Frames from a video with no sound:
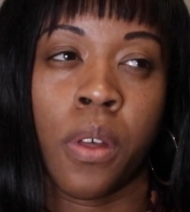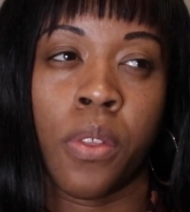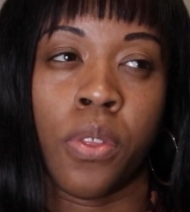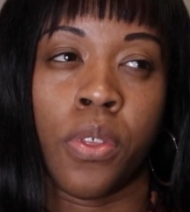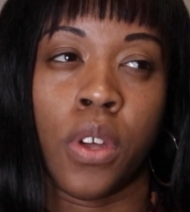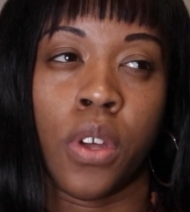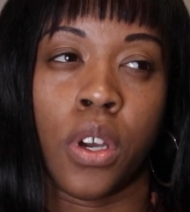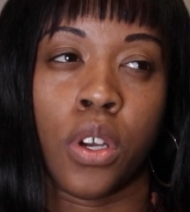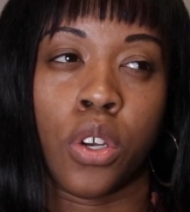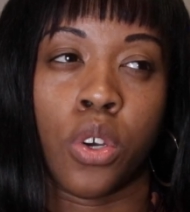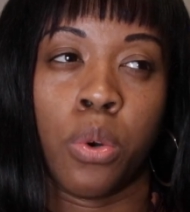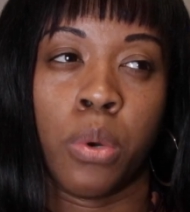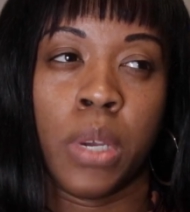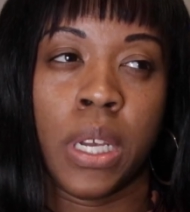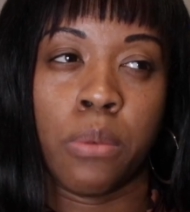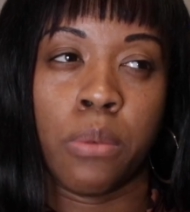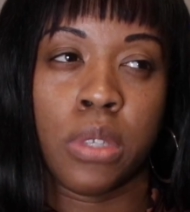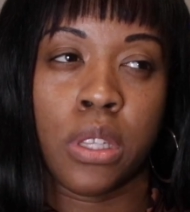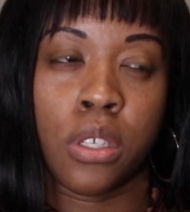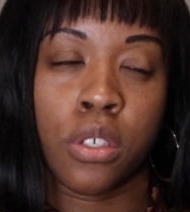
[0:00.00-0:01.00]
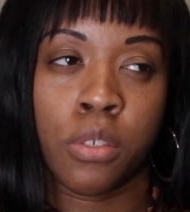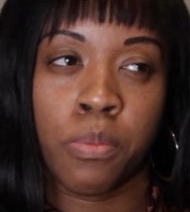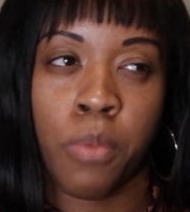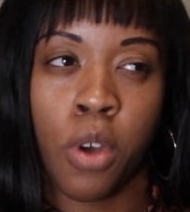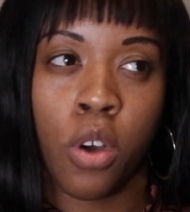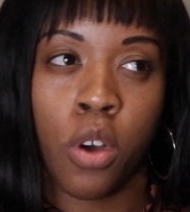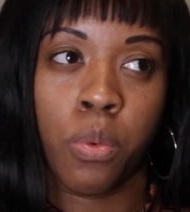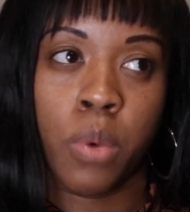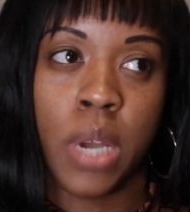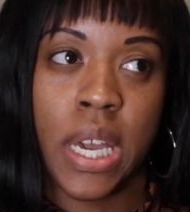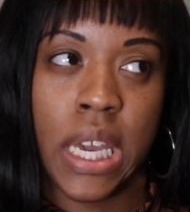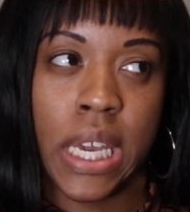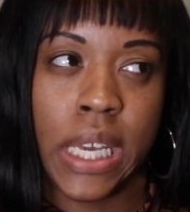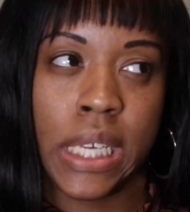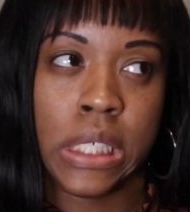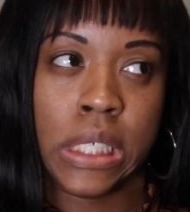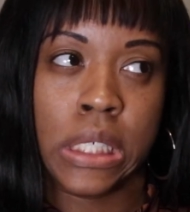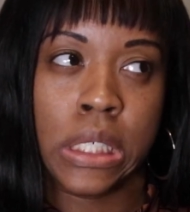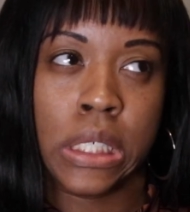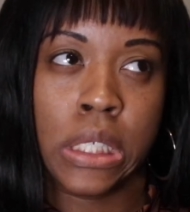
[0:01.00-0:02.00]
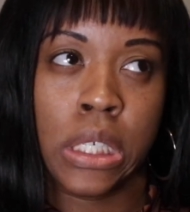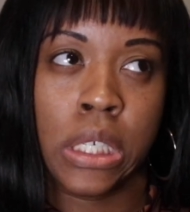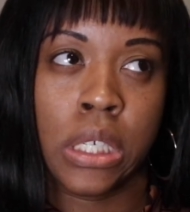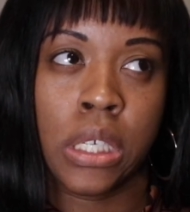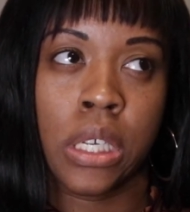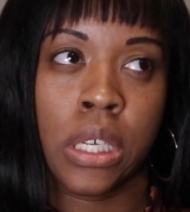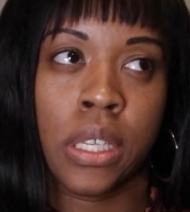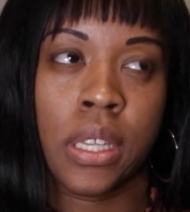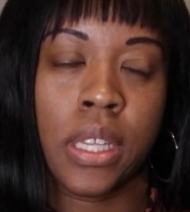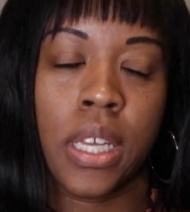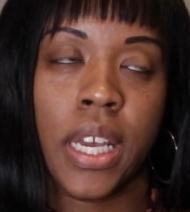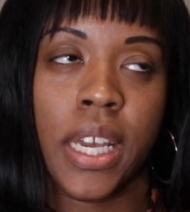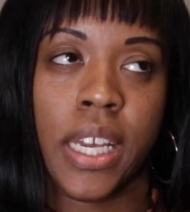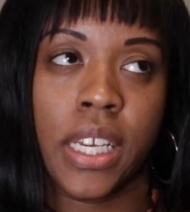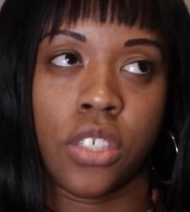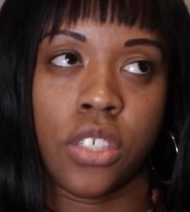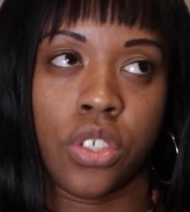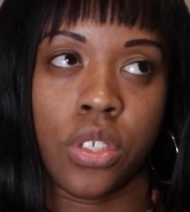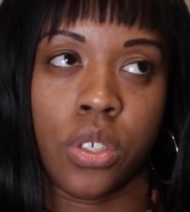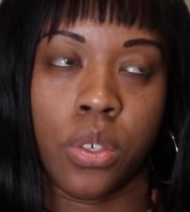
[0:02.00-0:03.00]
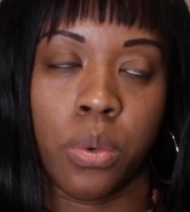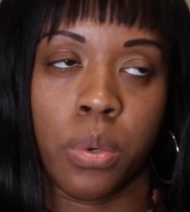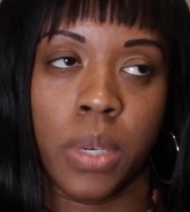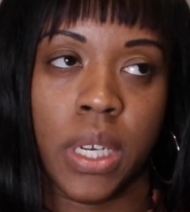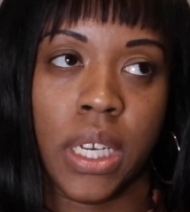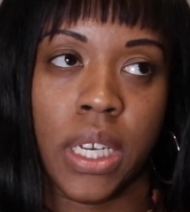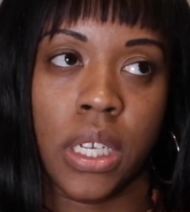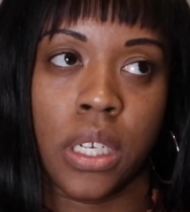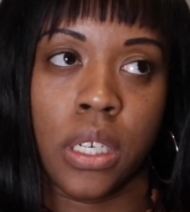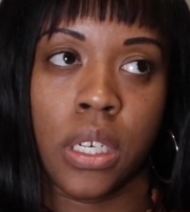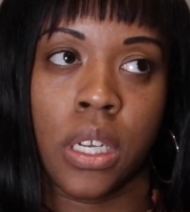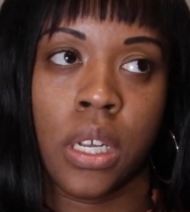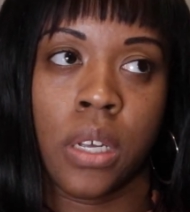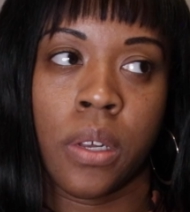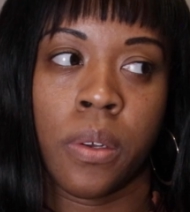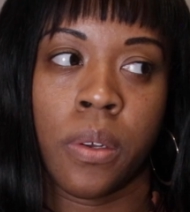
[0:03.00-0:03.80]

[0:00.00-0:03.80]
the queen with the small waist, the Asian queen.